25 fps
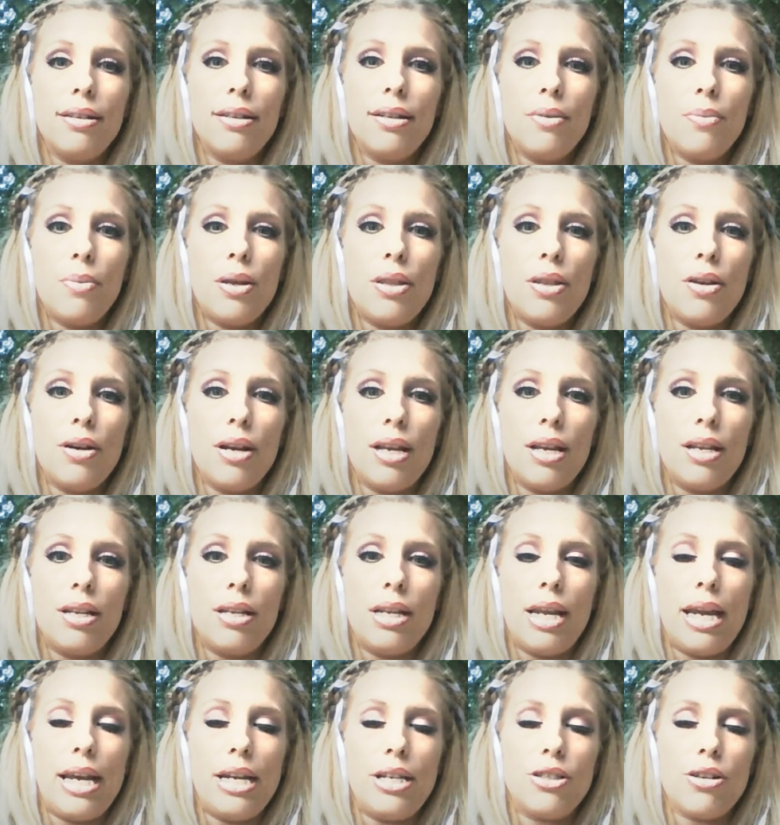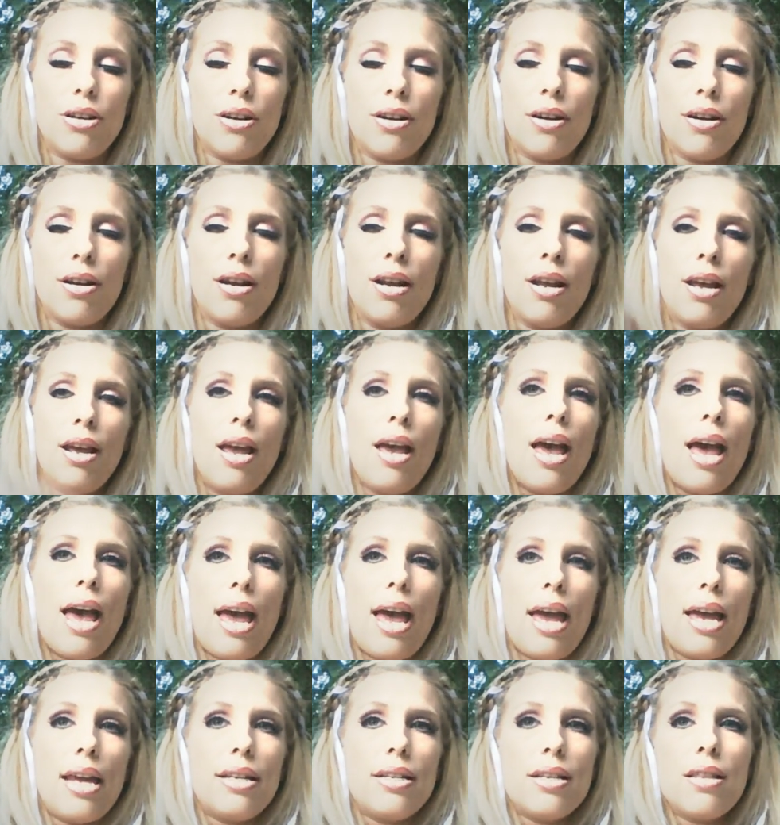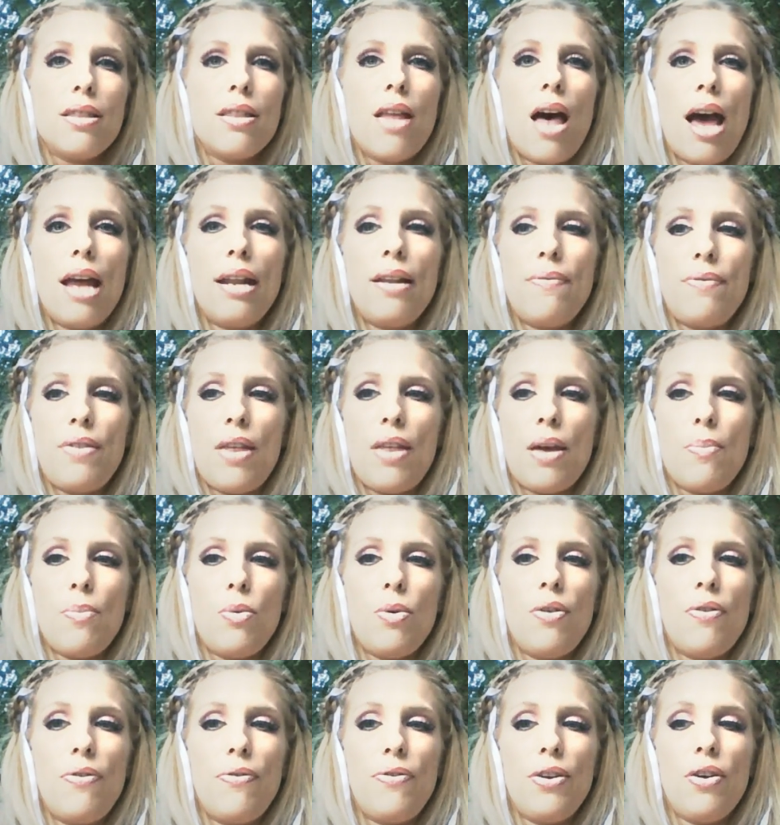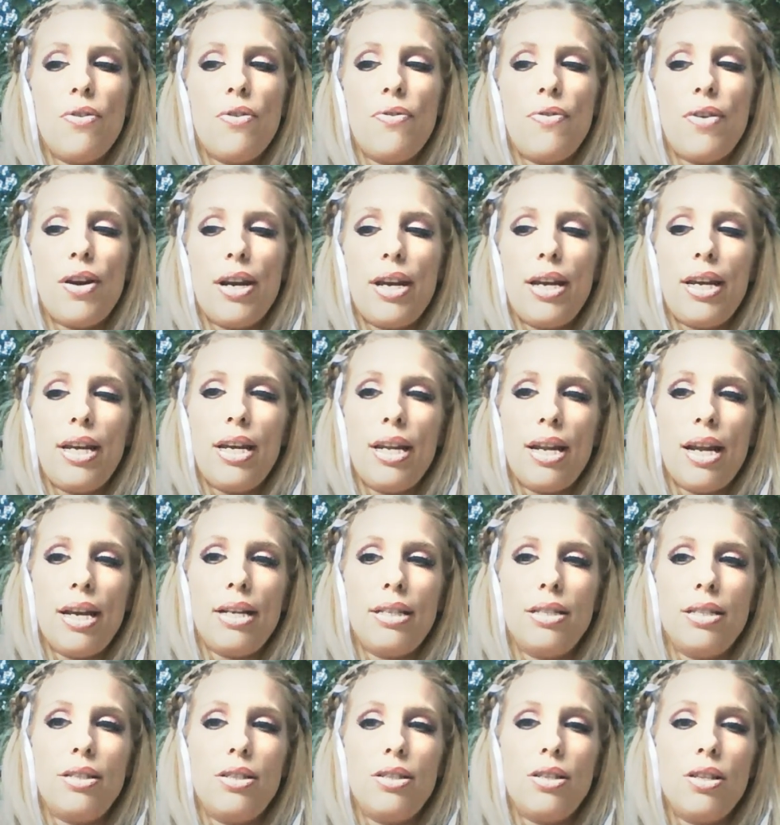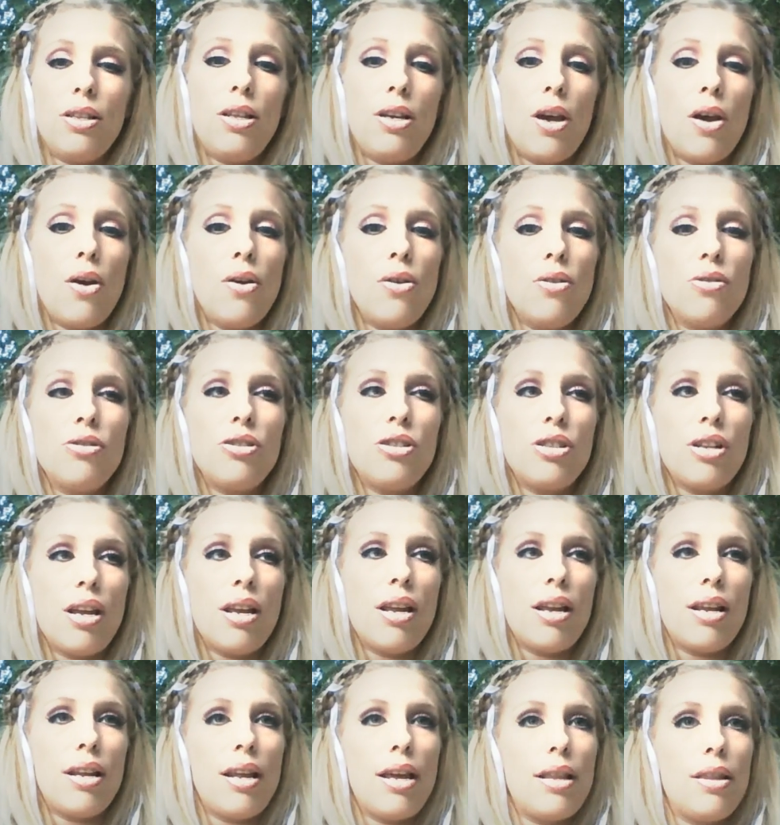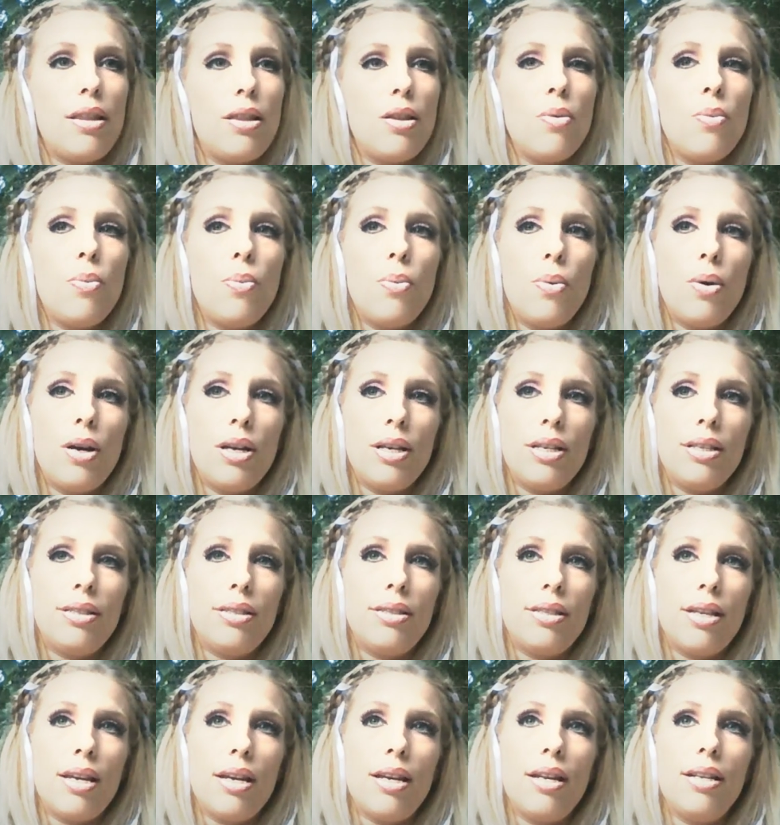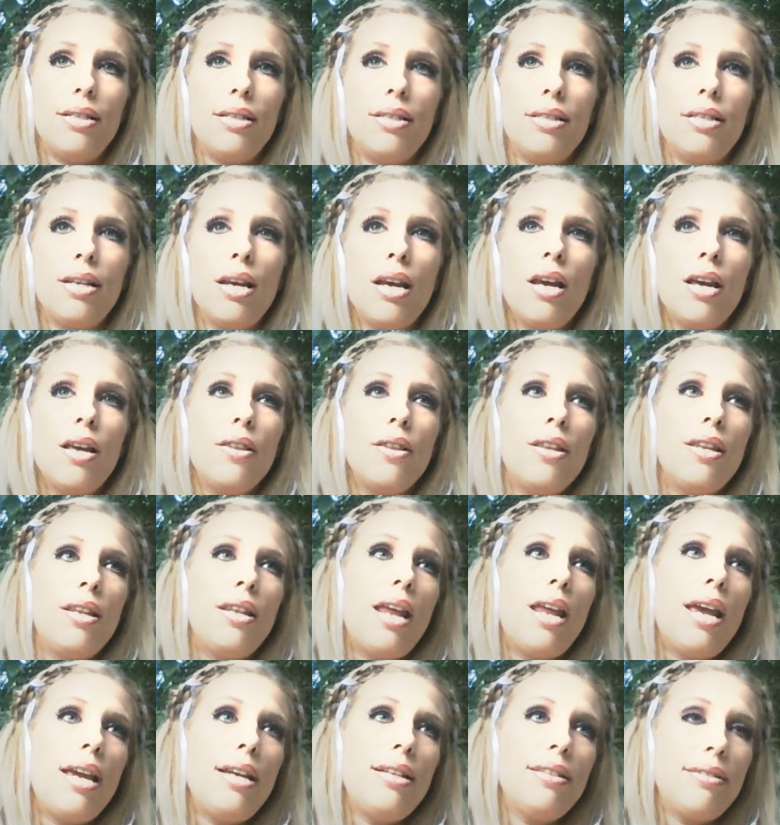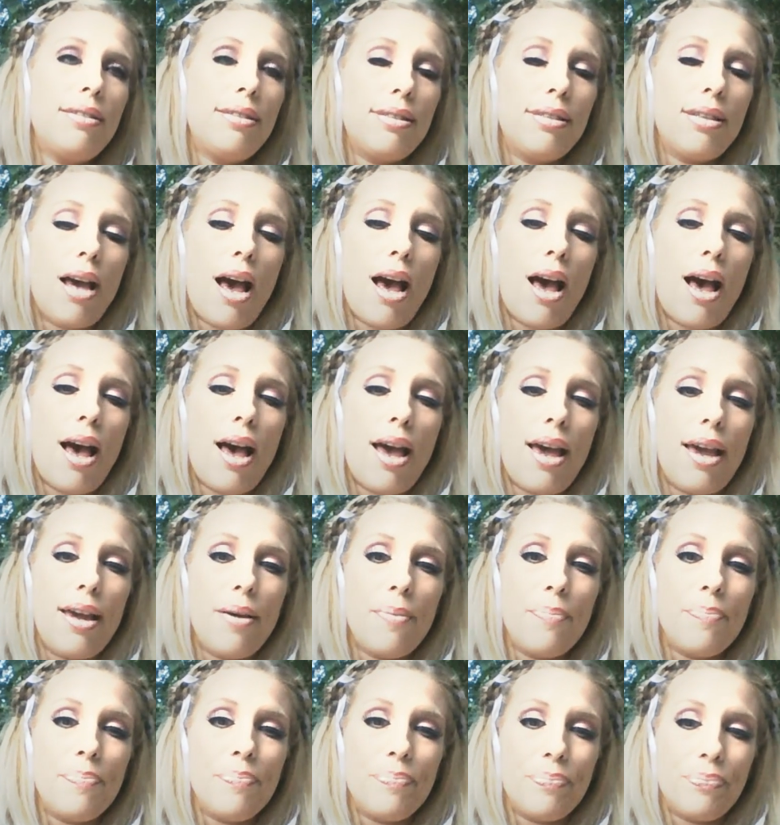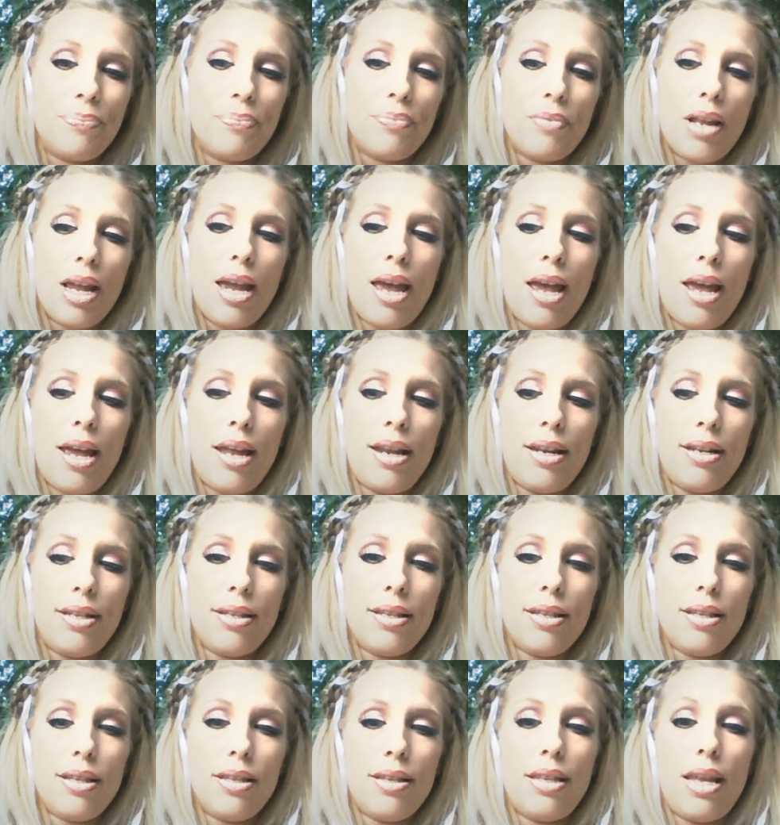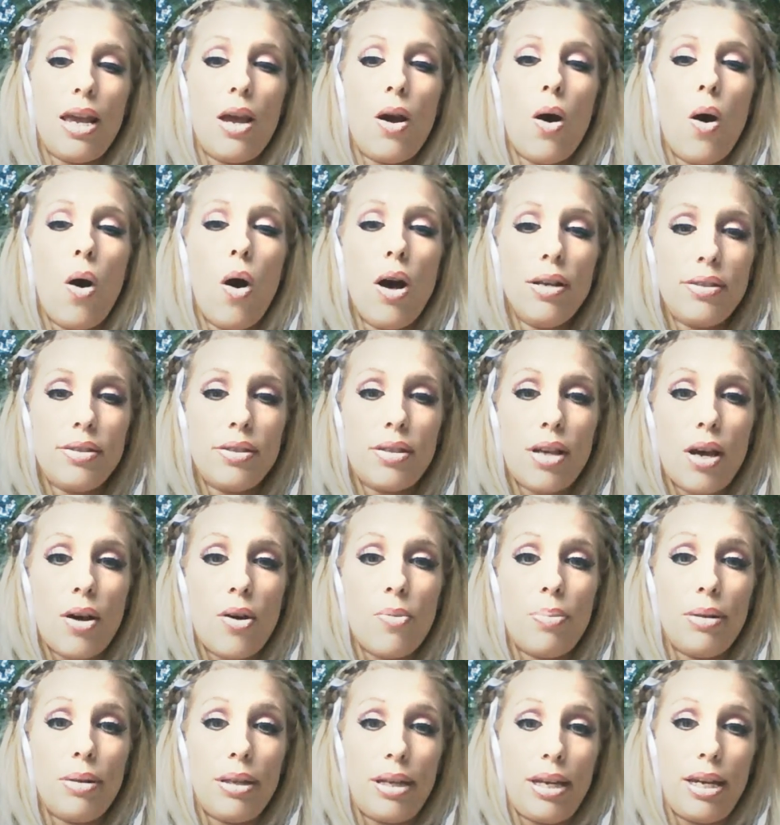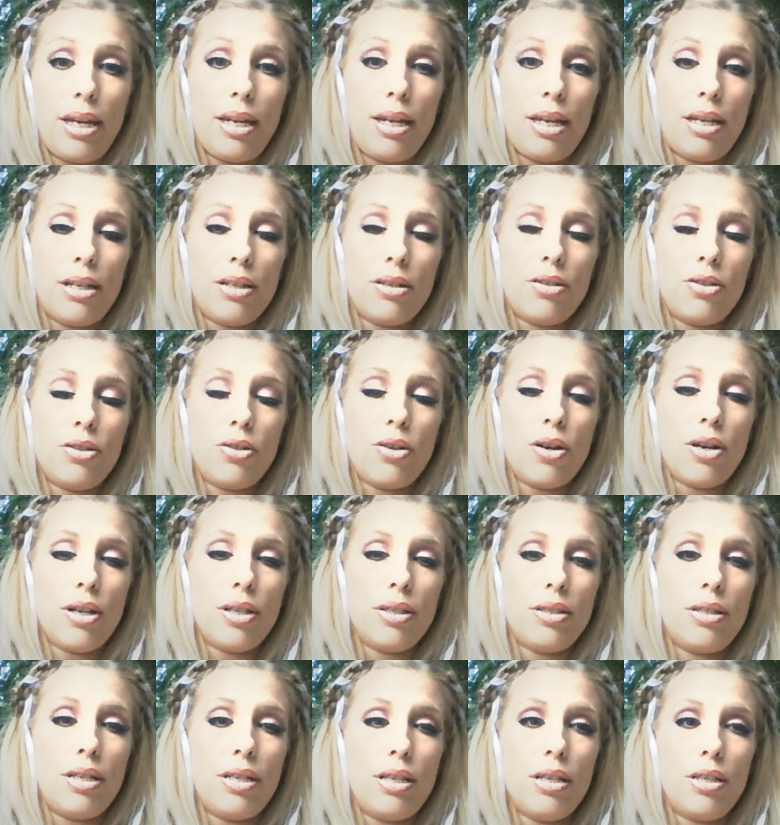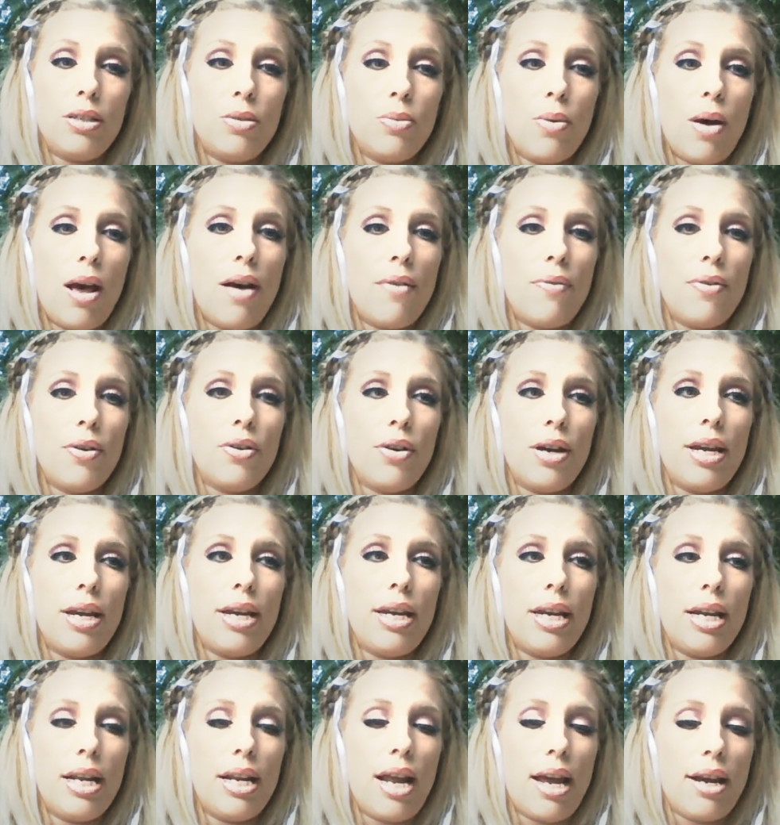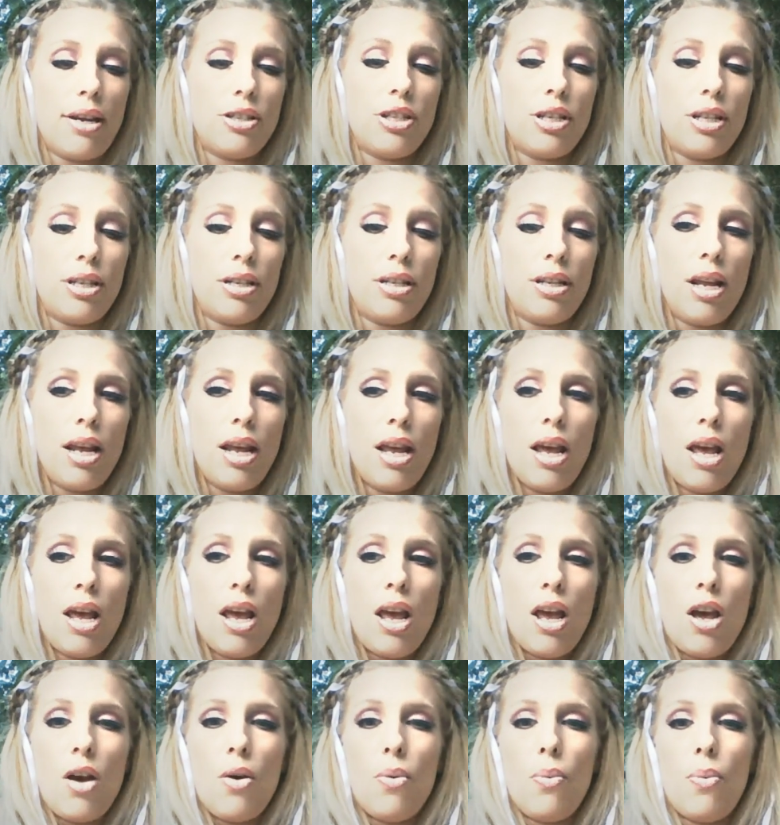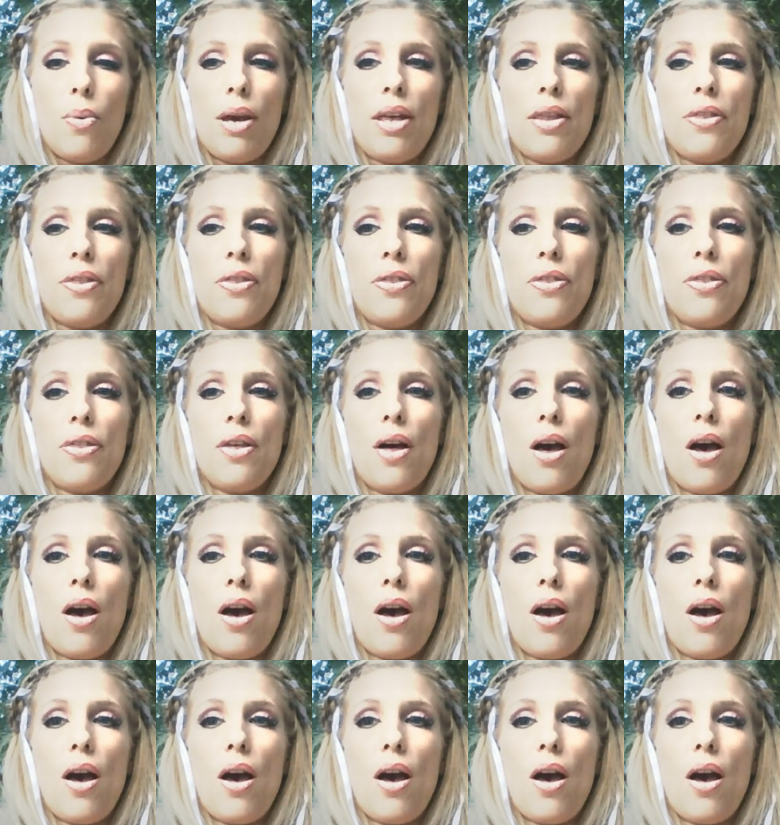when they're in nature. And a lot of them will feel very connected to the ocean and the woods and the night sky. And they also, Pleiadian starseeds, will have a great connection with